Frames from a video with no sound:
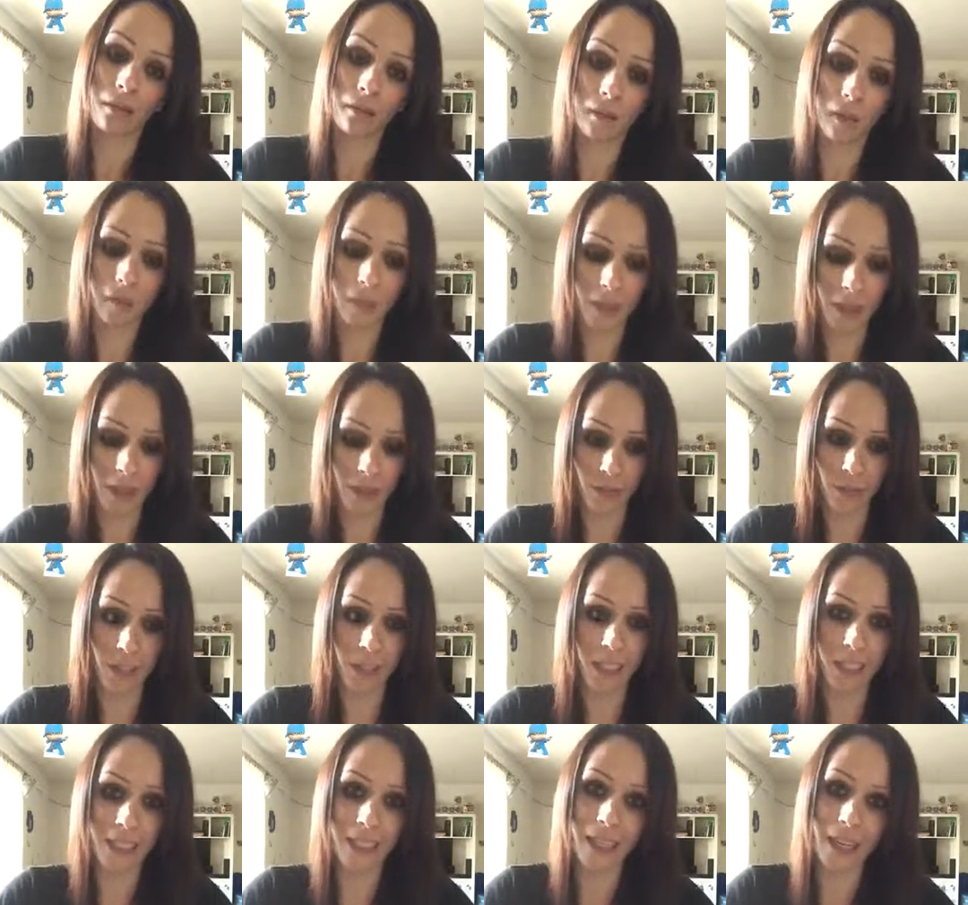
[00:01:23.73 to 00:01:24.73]

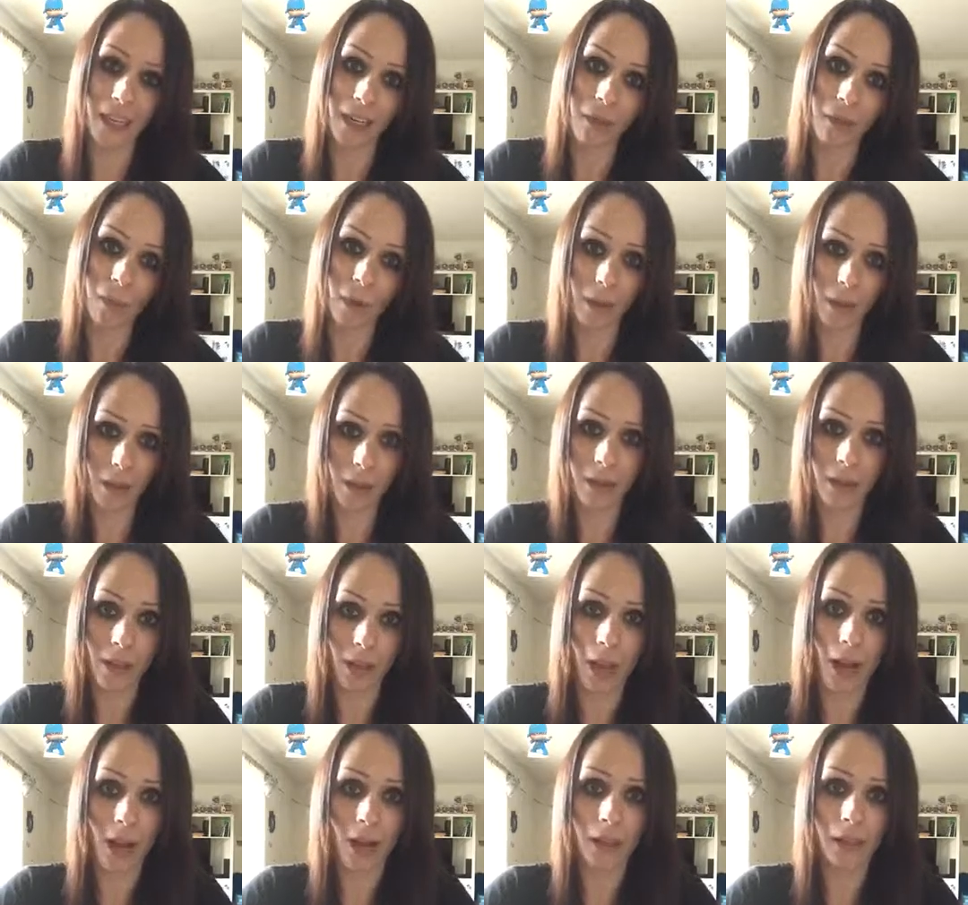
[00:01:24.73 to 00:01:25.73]
specifically stating within
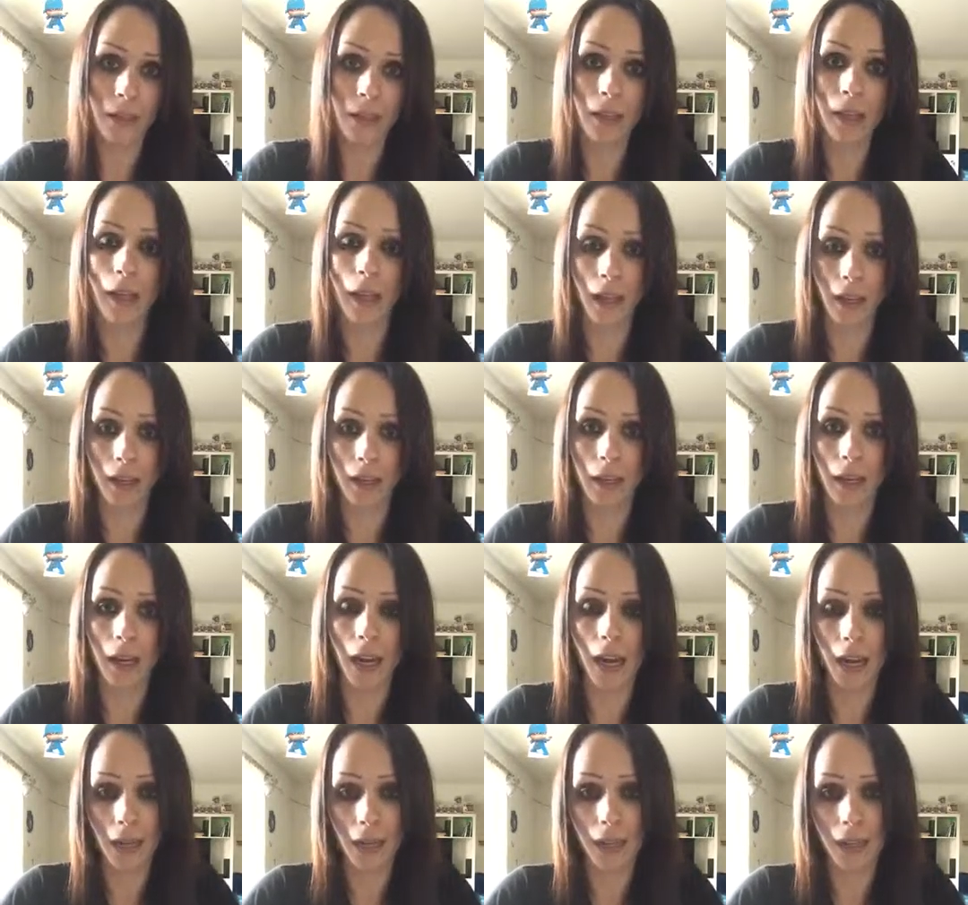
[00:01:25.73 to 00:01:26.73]
the act, any
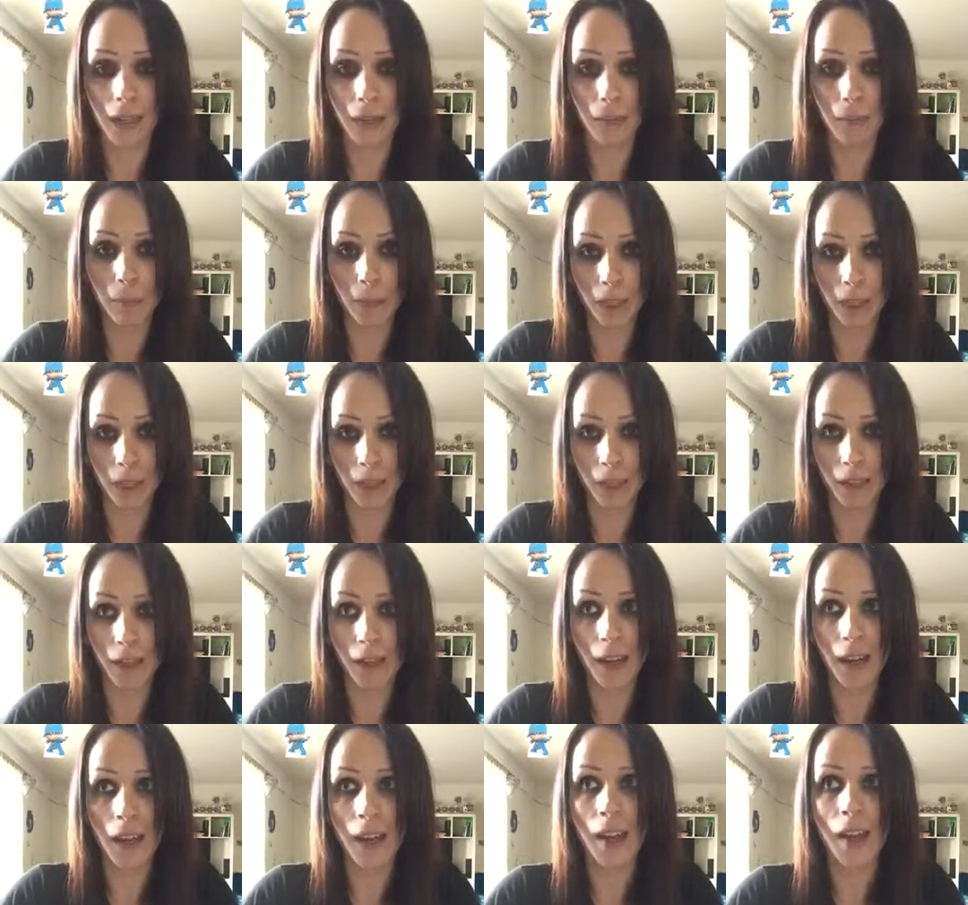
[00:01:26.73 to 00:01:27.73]
alien
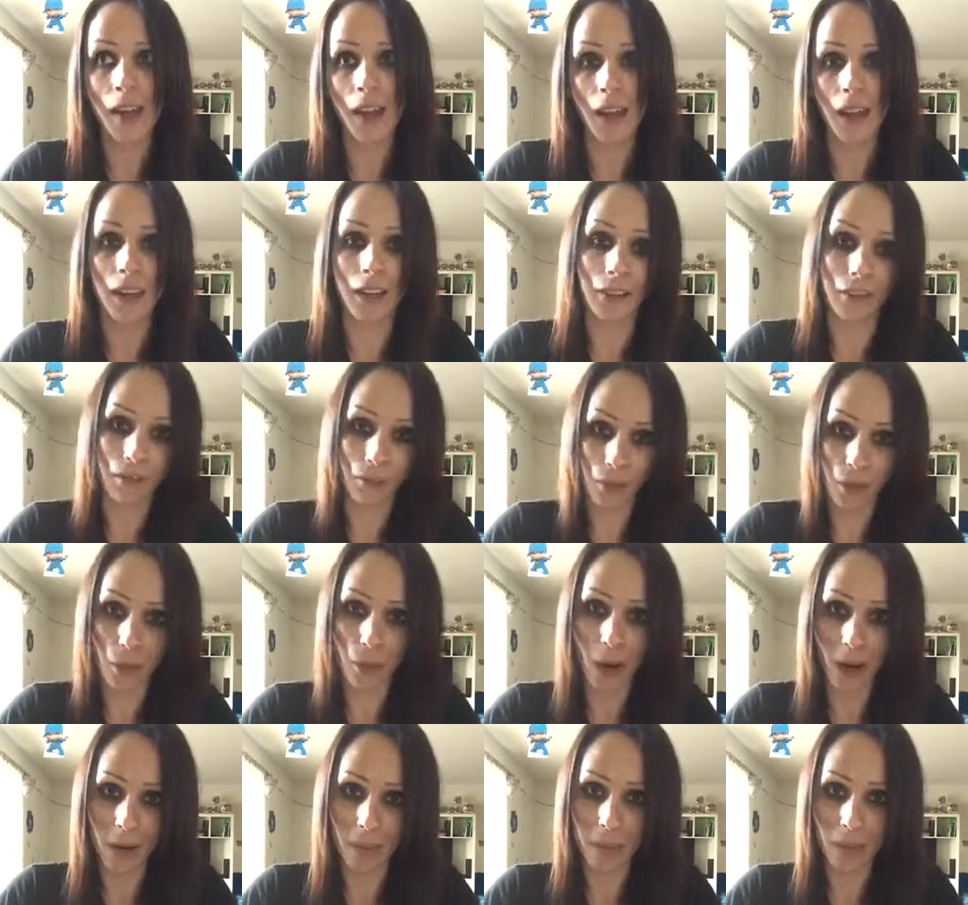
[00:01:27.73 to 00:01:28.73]
being any free
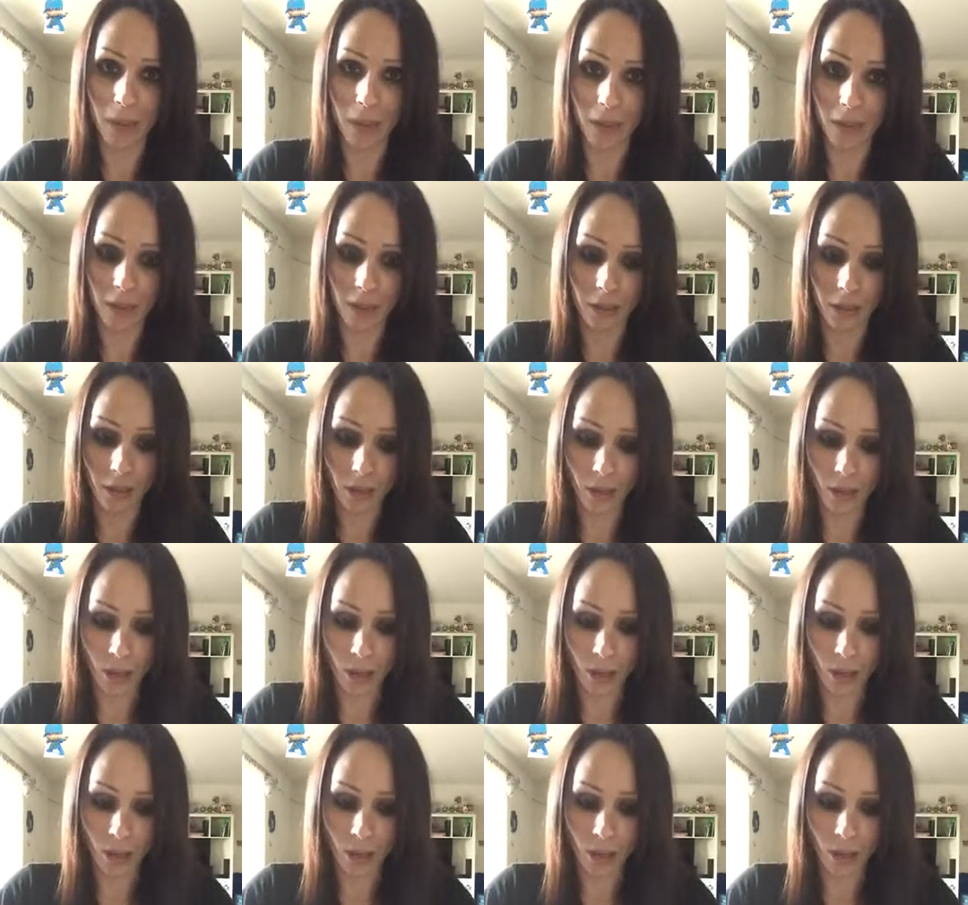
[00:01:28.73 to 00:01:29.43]
white person.